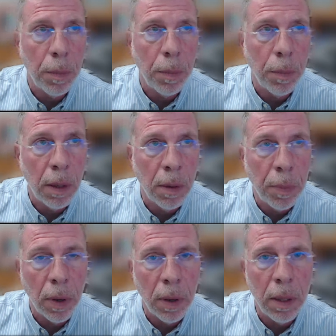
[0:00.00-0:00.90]
tell the
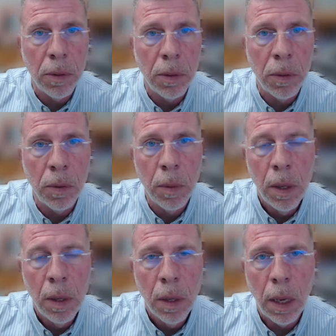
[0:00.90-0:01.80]
party to
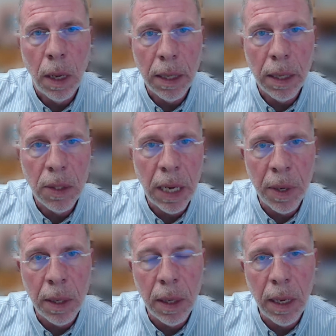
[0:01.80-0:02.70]
uh,
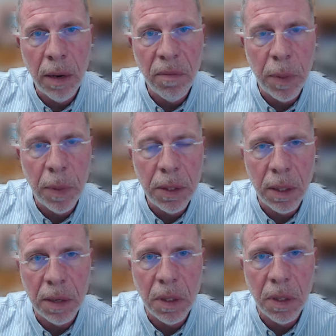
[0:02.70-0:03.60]
examine the information
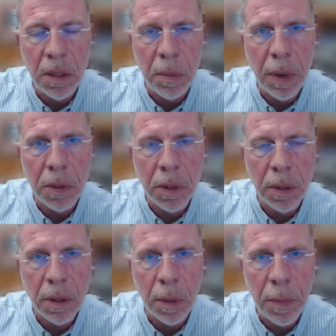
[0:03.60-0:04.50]
the FCC
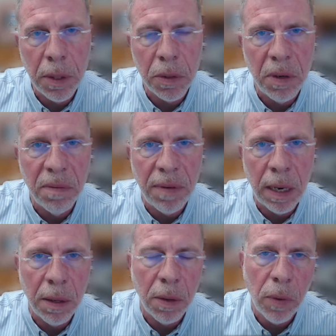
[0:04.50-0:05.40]
publishes to make sure you
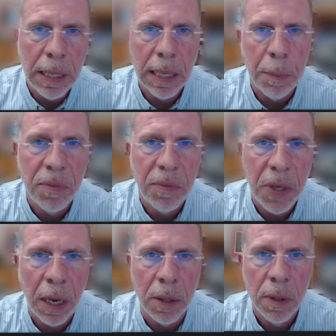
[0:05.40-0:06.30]
file the right type of
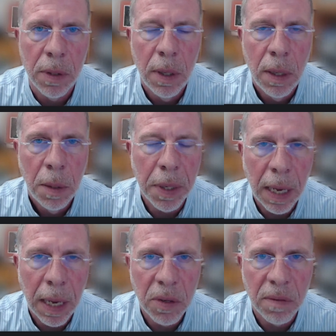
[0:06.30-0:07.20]
challenge. But
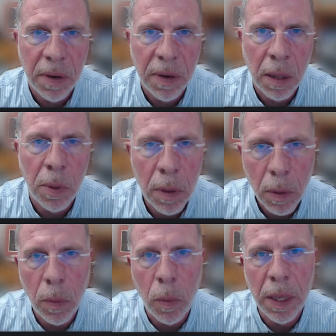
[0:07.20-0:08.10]
that is available
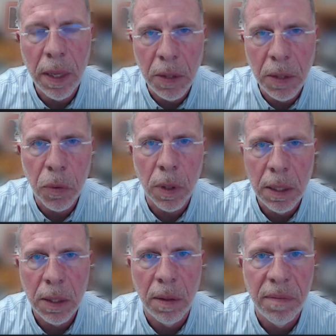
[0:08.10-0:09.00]
with each
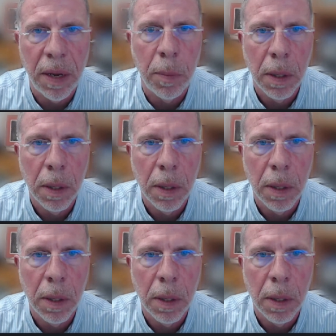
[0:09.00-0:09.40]
release of the fabric.